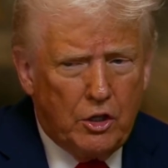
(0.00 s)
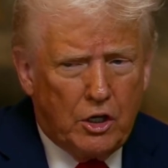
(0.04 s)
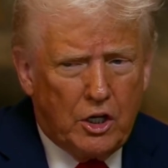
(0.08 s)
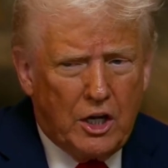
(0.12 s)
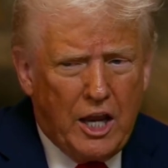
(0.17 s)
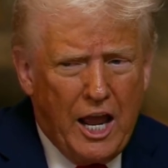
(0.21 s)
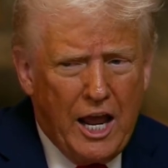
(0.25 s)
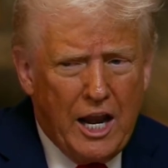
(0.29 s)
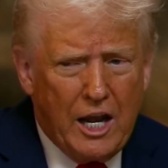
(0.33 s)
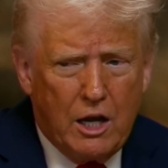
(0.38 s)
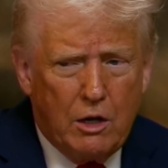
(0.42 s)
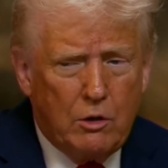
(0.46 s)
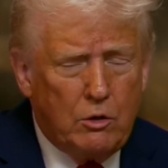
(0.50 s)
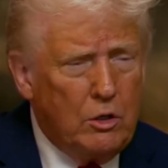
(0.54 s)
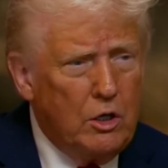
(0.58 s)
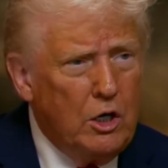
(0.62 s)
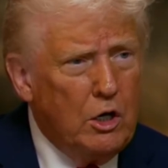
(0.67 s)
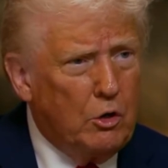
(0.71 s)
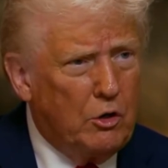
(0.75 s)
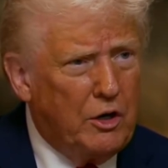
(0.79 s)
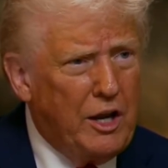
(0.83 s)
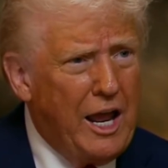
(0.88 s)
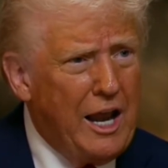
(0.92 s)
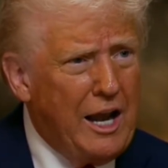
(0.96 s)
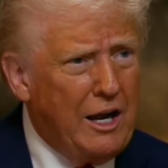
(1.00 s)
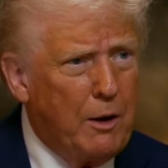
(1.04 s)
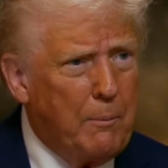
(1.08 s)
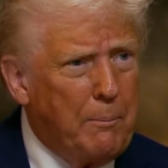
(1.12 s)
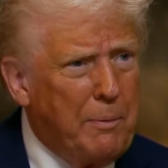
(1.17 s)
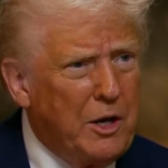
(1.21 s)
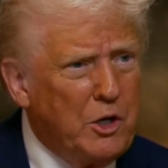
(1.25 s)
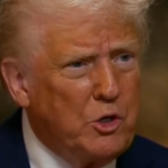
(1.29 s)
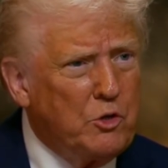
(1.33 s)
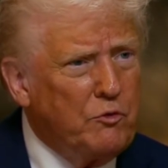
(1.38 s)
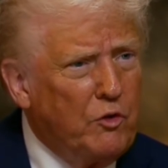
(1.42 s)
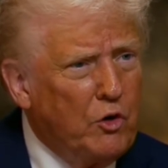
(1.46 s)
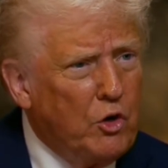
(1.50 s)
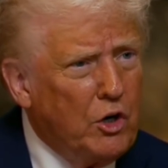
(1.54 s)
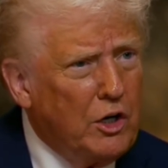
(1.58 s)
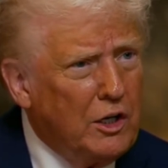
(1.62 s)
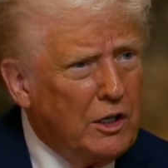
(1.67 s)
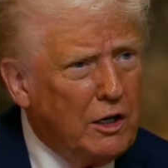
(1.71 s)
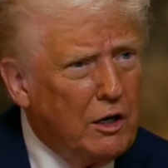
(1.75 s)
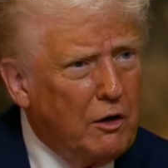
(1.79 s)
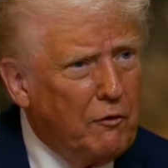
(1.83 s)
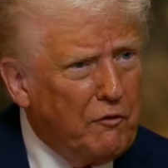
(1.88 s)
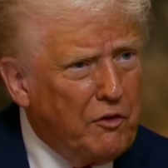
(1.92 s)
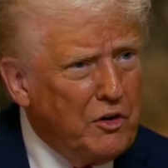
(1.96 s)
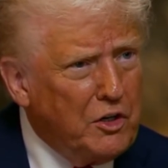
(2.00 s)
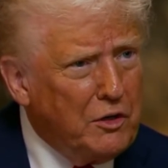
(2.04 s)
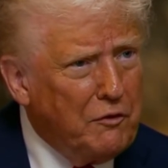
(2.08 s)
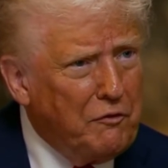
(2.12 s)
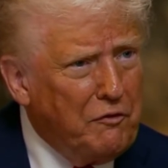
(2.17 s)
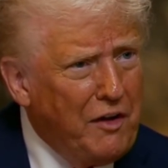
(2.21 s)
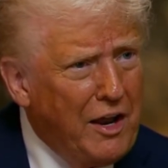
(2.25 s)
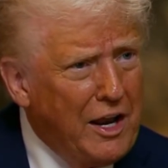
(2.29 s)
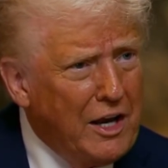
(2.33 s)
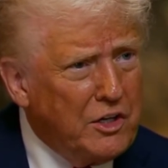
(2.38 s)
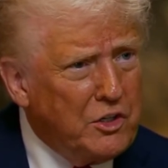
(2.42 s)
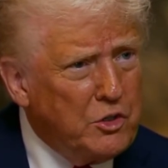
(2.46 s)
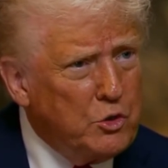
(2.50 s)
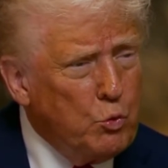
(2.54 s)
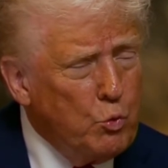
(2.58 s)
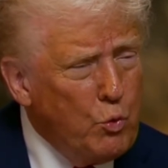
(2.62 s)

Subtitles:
Canada pays very little for defense.